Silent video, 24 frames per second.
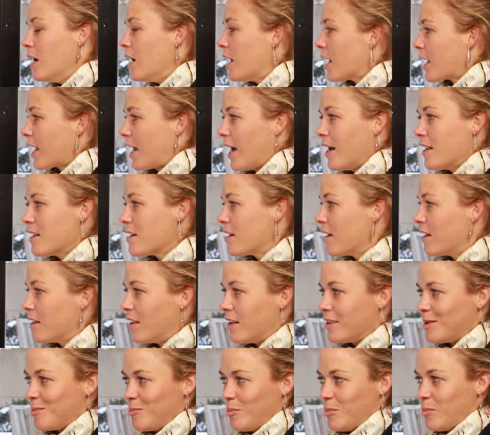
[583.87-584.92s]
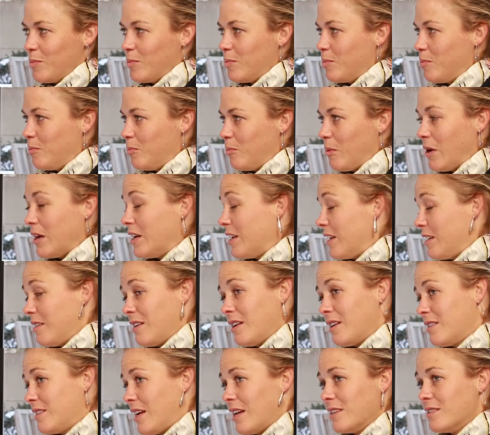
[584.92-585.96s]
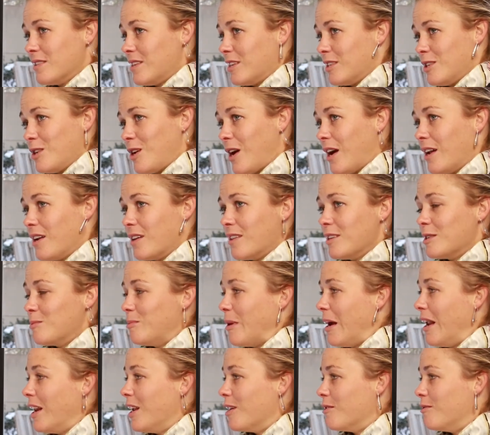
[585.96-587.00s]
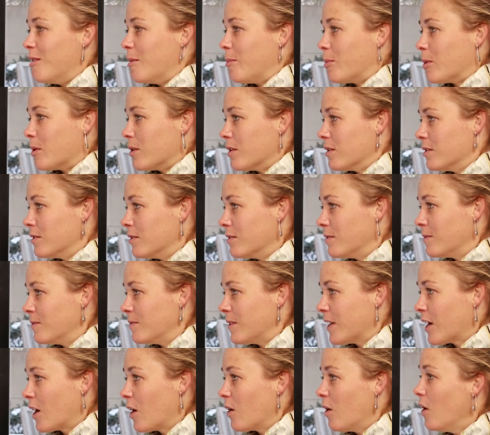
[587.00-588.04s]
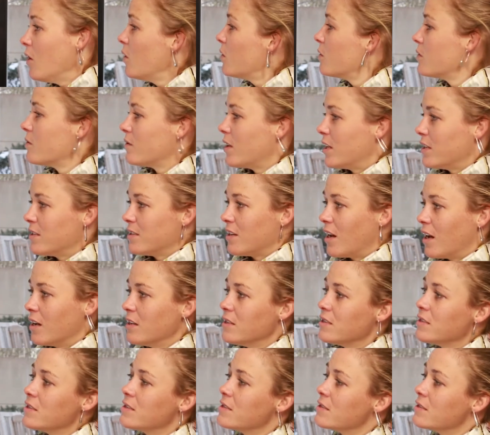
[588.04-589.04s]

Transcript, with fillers: In Kenya, there's, and Tanzania and Uganda, there's barely a ripple. They go, oh, that's nice.